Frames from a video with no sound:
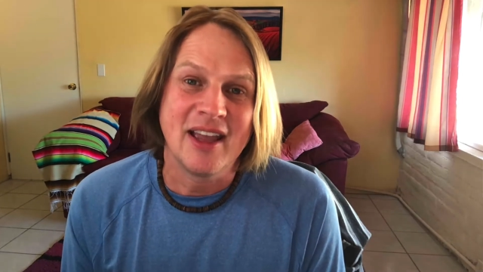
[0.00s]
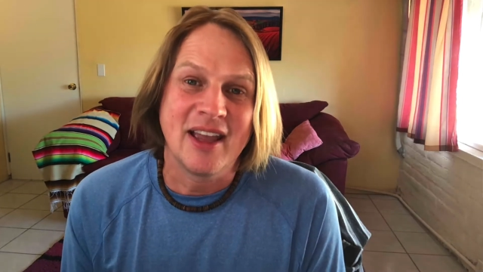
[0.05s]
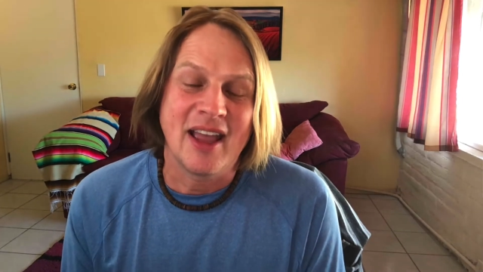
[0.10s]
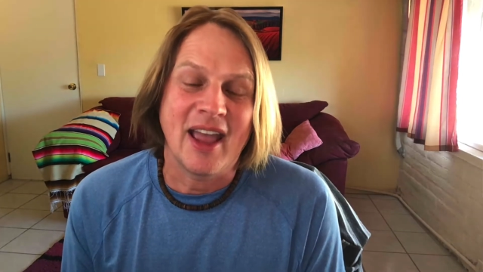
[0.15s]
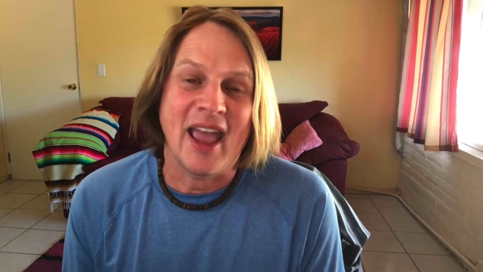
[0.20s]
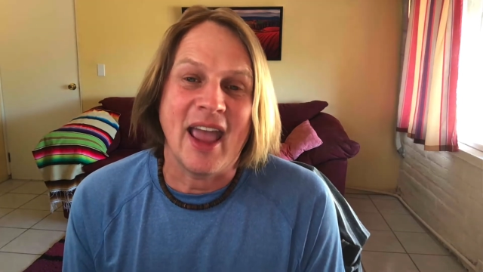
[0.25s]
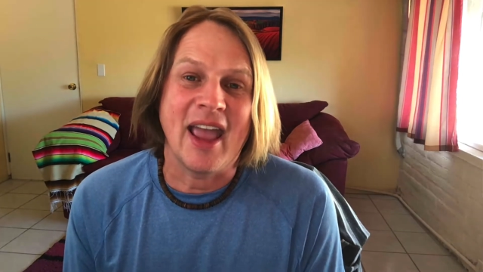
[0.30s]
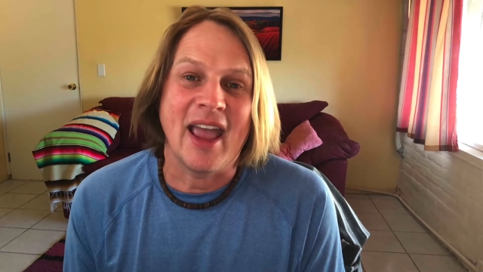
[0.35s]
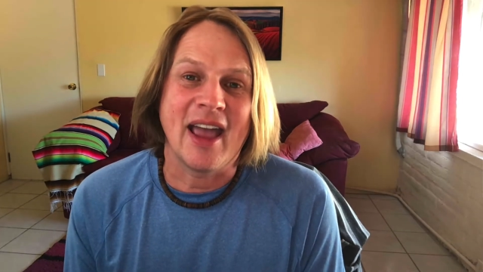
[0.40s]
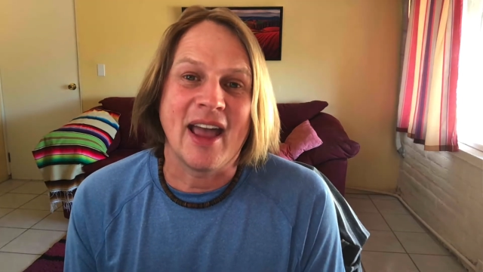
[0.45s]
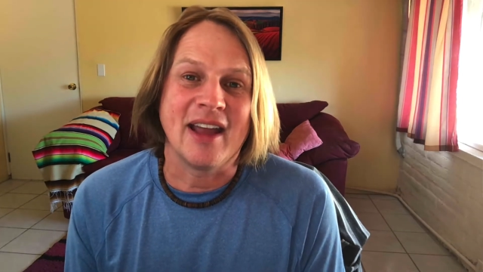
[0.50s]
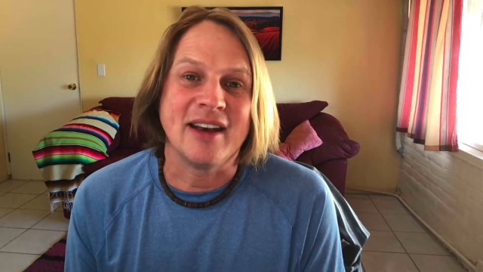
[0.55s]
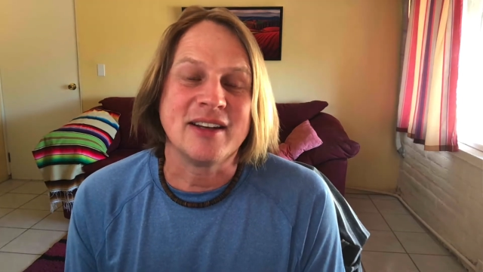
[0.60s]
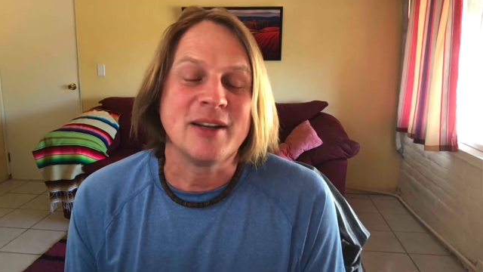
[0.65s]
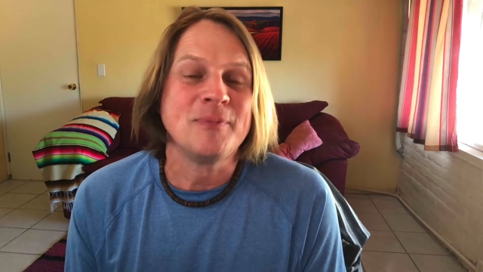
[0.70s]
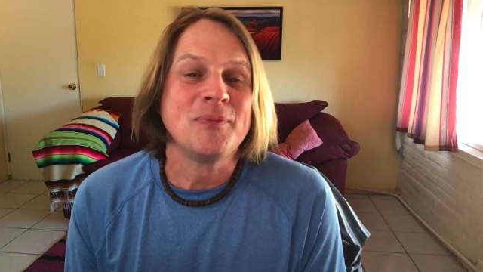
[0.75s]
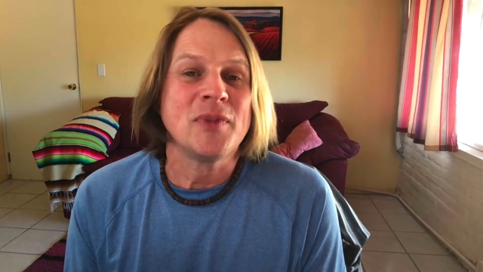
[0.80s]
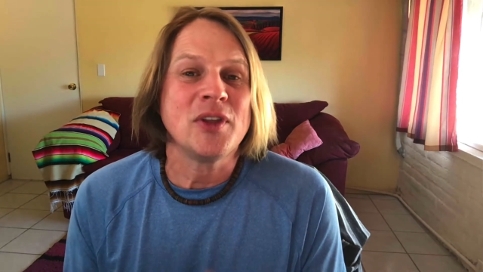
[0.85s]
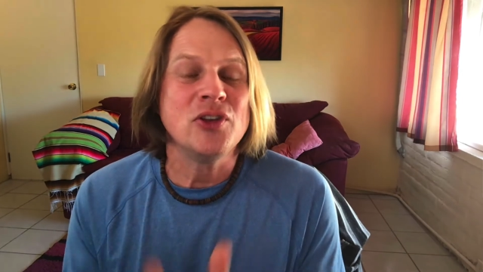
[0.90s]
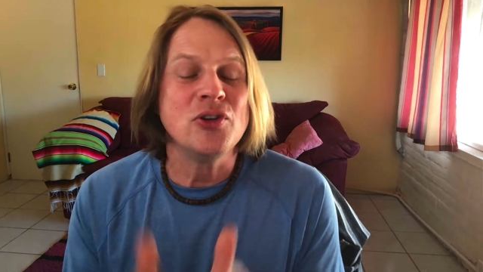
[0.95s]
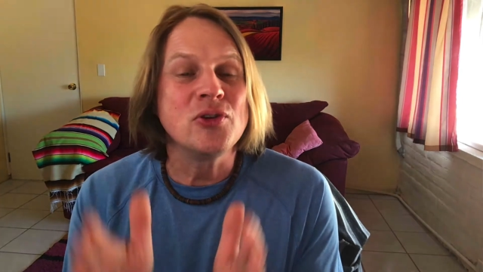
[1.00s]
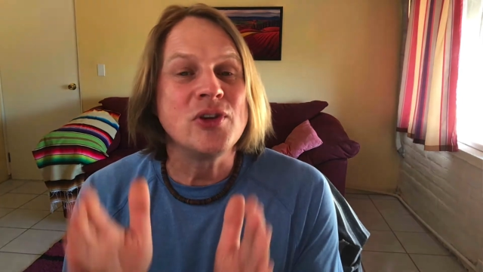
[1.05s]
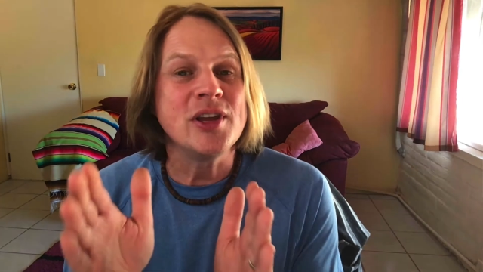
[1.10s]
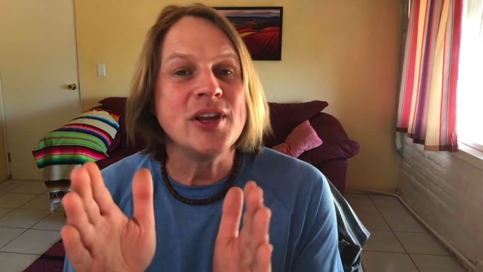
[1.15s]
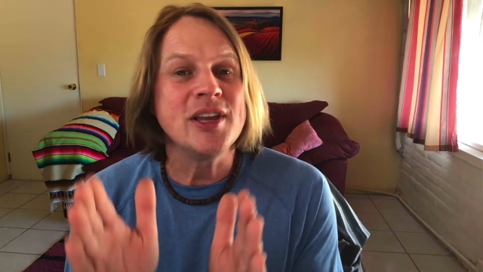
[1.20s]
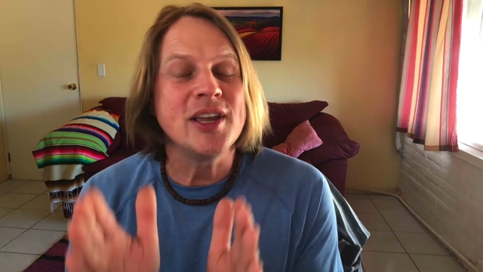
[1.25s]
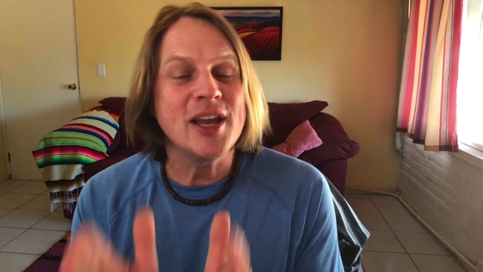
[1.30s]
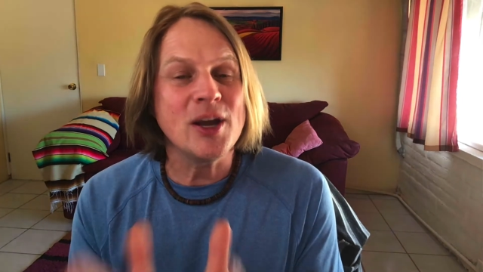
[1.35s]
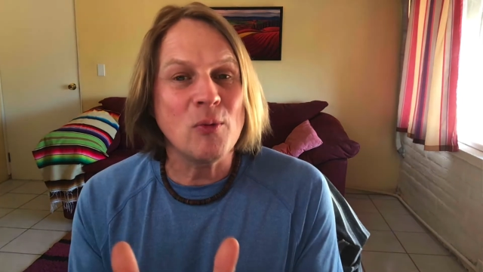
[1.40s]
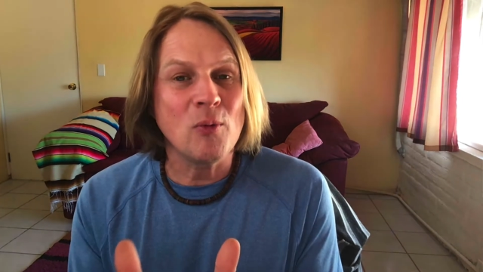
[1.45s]
And you
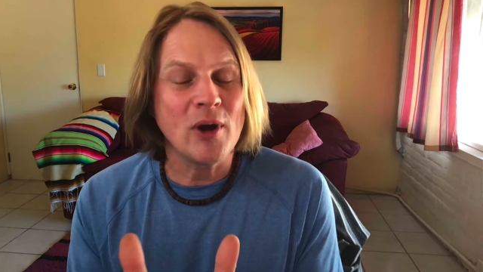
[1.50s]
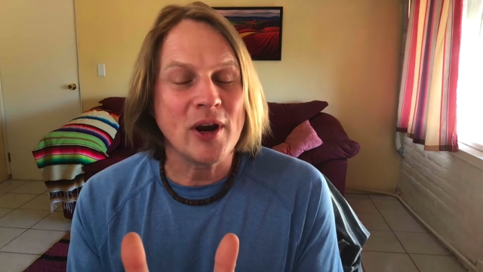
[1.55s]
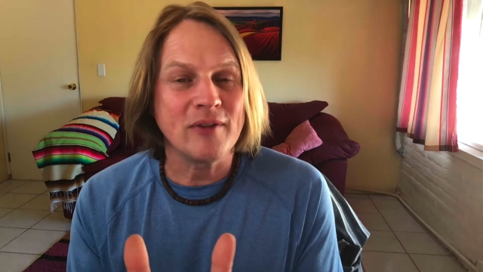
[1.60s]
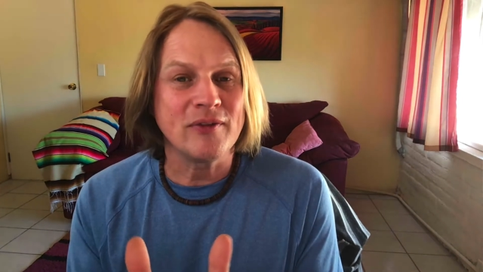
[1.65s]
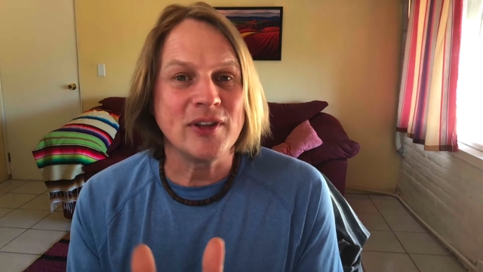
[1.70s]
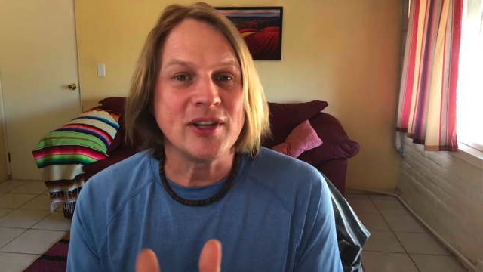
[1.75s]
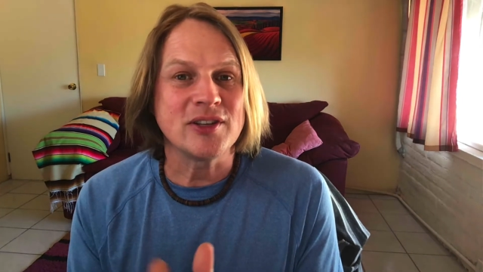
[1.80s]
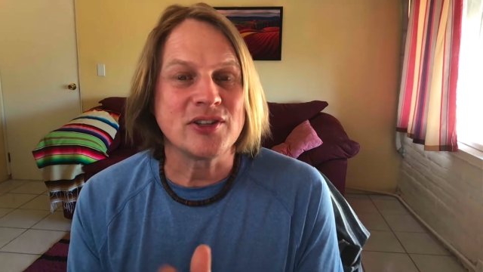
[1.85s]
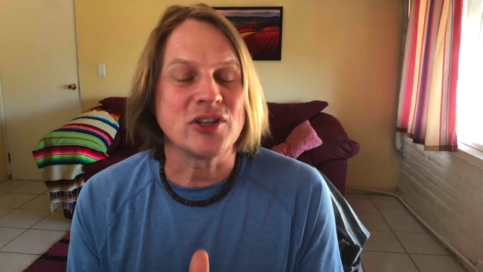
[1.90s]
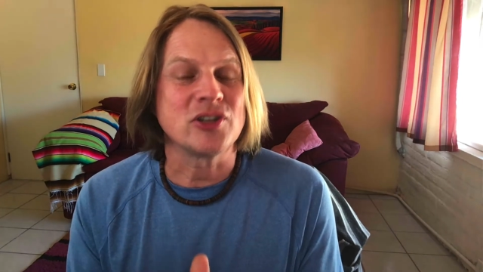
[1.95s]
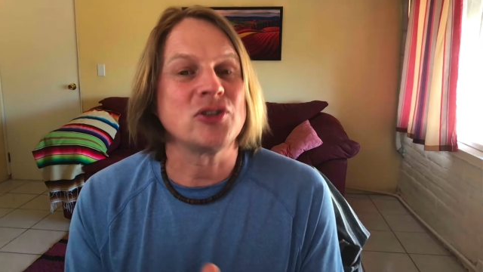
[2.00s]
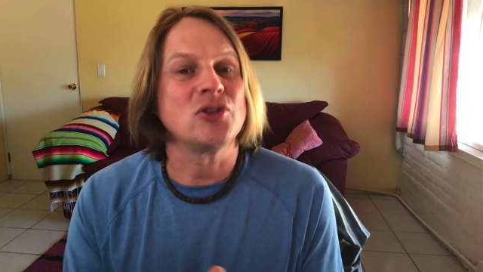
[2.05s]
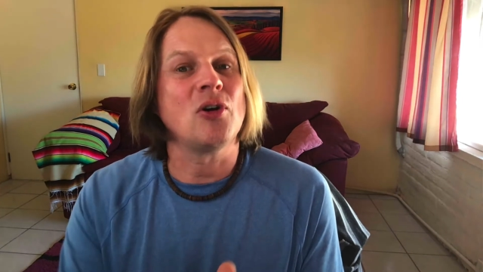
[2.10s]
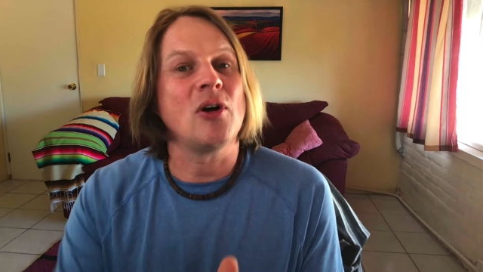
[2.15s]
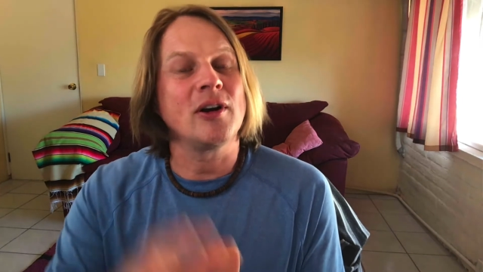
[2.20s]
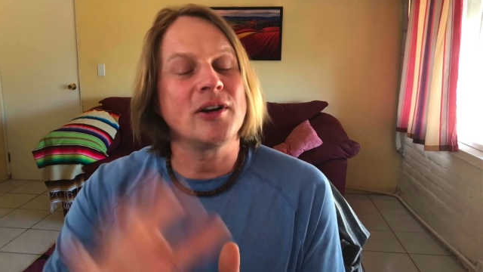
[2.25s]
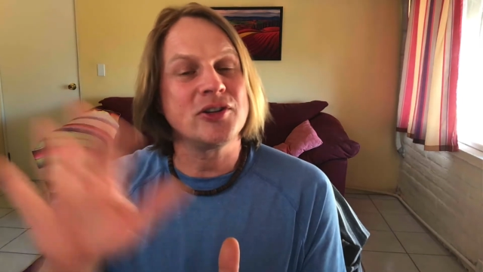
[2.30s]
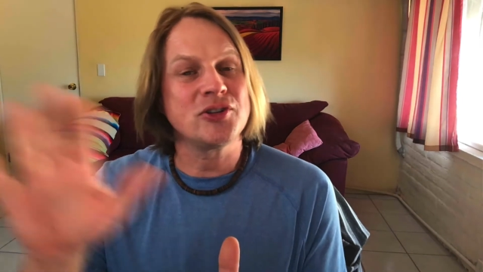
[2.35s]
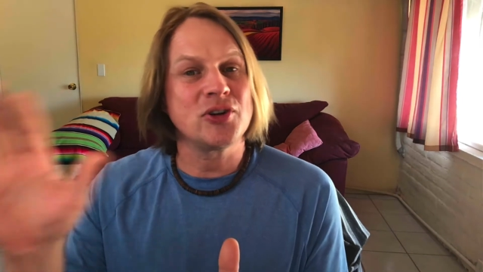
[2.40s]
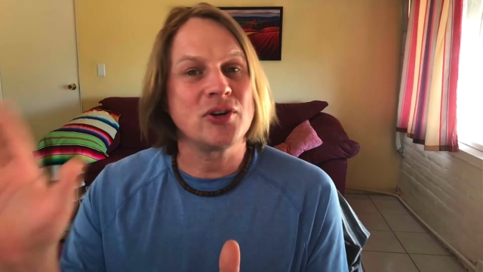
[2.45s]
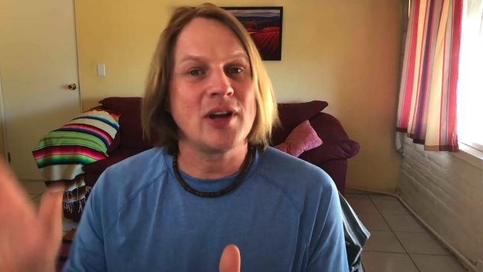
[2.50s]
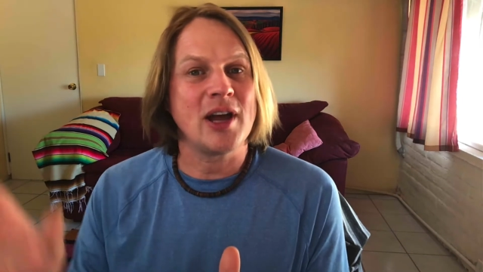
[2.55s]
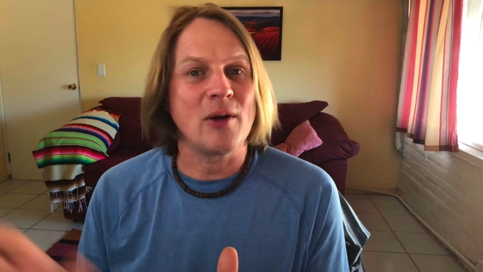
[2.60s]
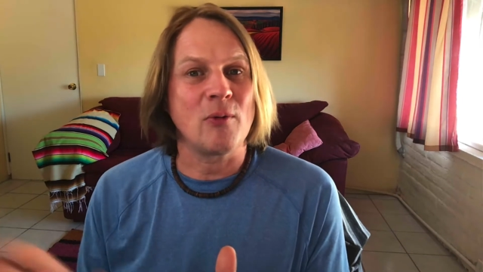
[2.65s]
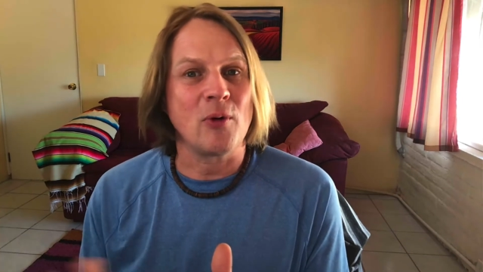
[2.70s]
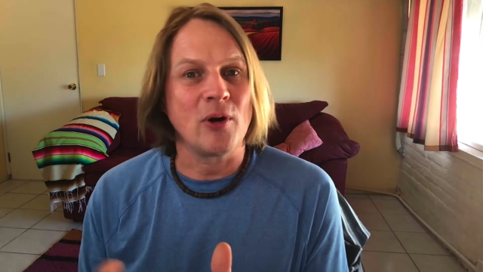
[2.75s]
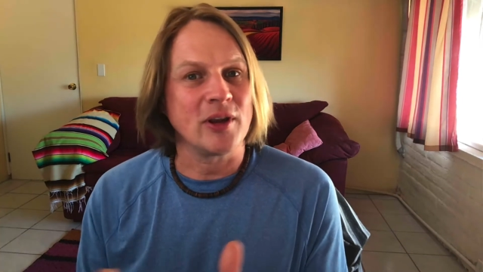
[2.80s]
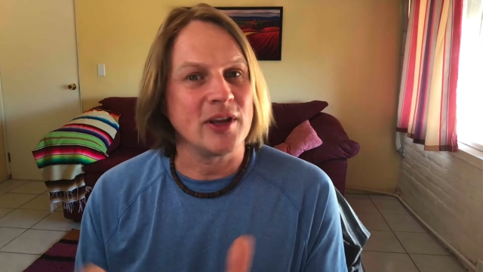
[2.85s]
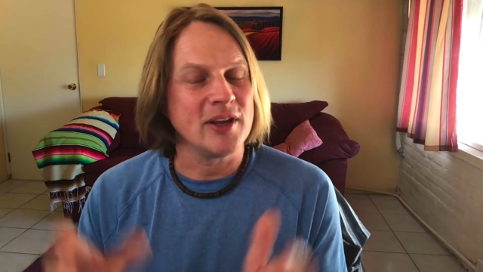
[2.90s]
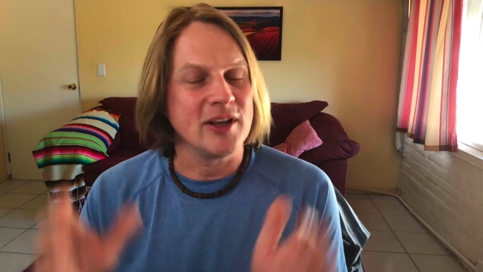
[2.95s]
can get one of these as long as you're not
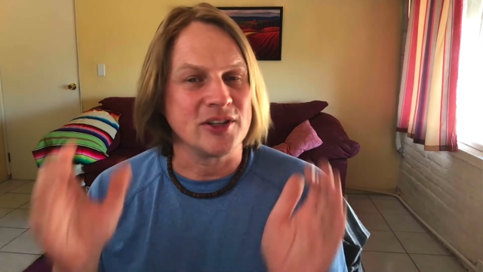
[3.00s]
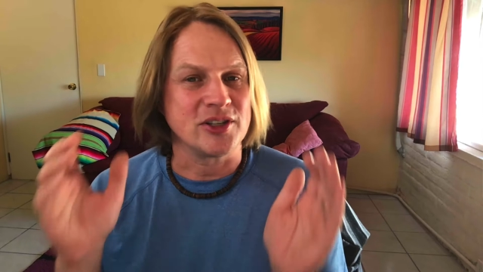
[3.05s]
working.